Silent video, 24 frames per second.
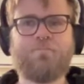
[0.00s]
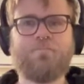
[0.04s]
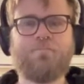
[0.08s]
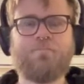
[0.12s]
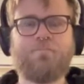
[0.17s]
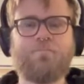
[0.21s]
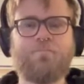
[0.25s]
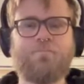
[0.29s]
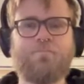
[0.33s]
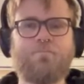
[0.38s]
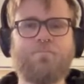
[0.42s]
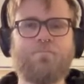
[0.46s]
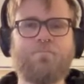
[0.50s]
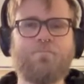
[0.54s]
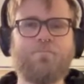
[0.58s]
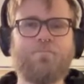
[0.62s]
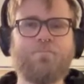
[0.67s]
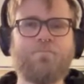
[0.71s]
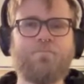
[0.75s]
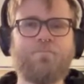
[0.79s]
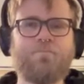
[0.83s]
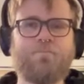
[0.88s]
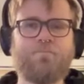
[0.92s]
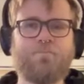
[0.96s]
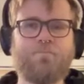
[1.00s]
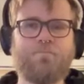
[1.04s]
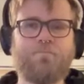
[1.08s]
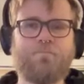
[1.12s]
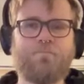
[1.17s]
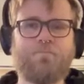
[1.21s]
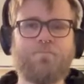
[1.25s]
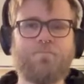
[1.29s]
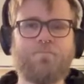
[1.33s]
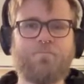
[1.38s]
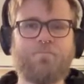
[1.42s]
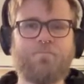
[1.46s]

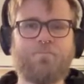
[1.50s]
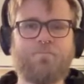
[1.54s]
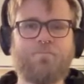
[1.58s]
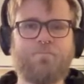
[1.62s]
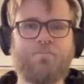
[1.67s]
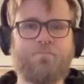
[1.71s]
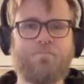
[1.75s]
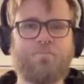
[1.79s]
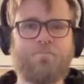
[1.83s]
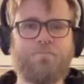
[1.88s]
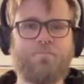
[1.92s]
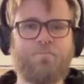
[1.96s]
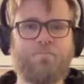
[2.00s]
No words are spoken by the person on screen.